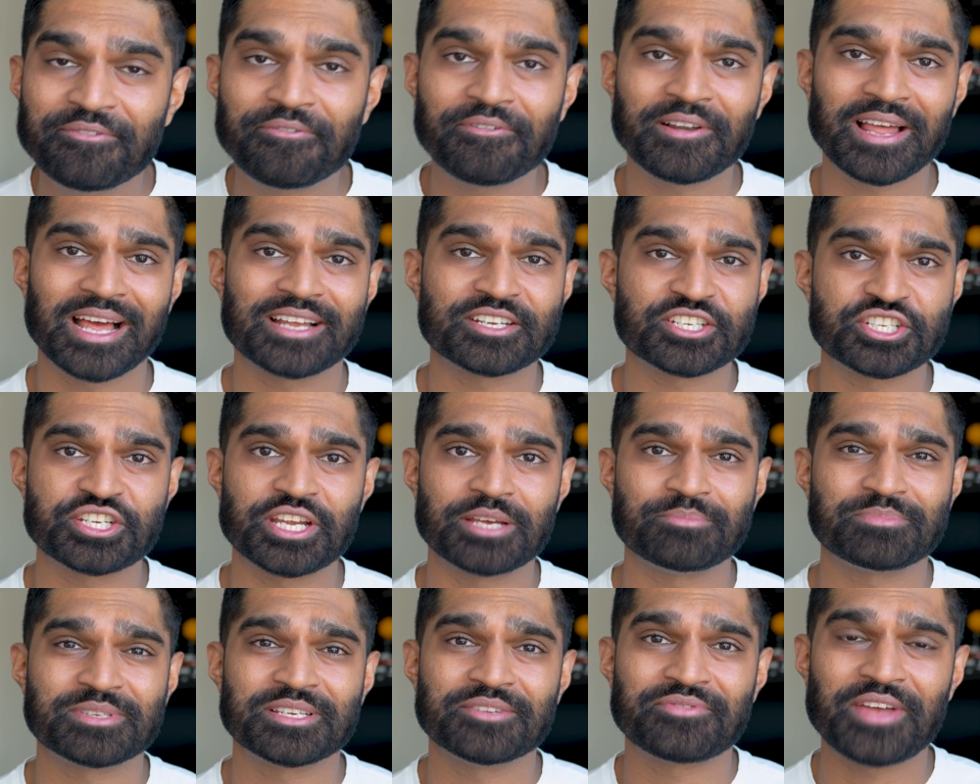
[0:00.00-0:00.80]
flat
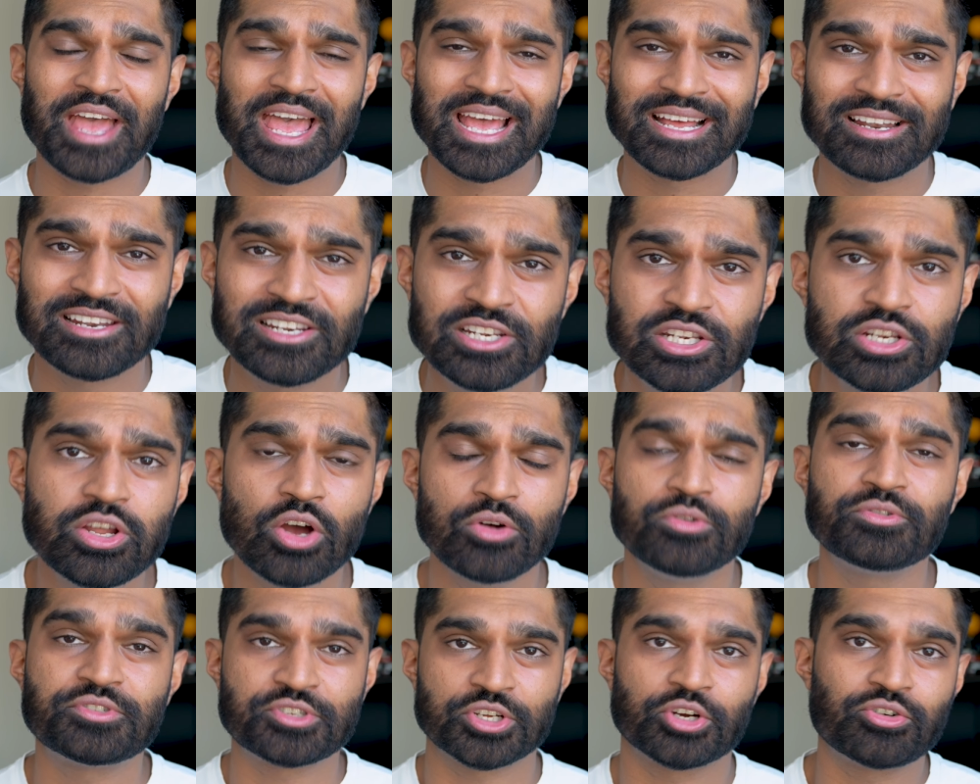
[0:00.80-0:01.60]
shapes give air
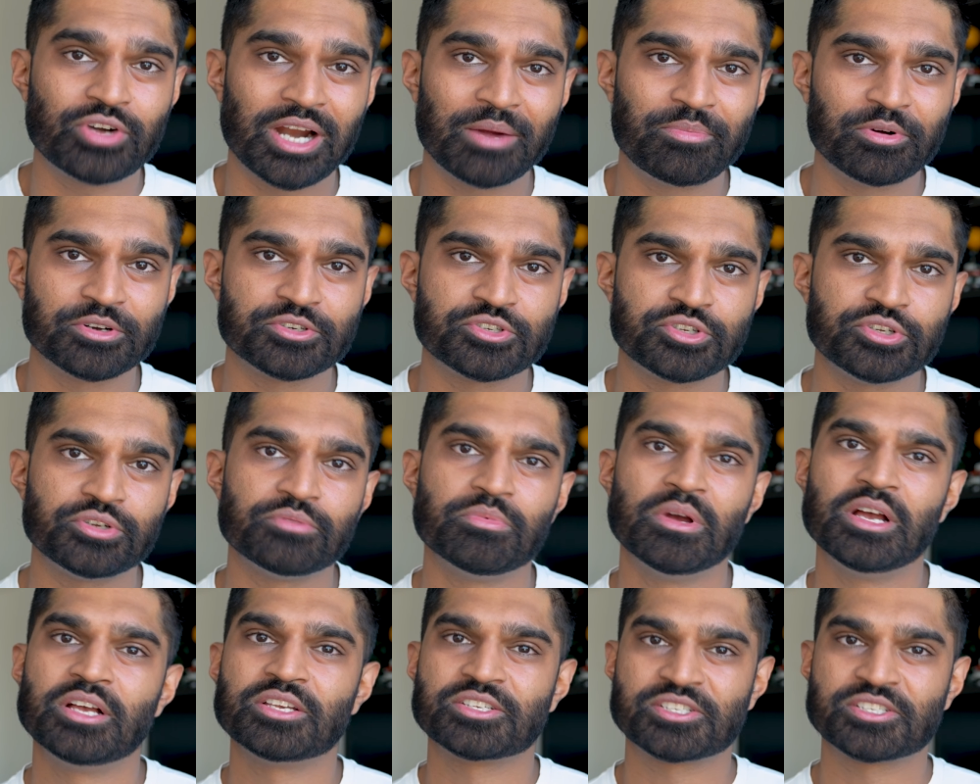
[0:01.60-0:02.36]
loads to grab onto.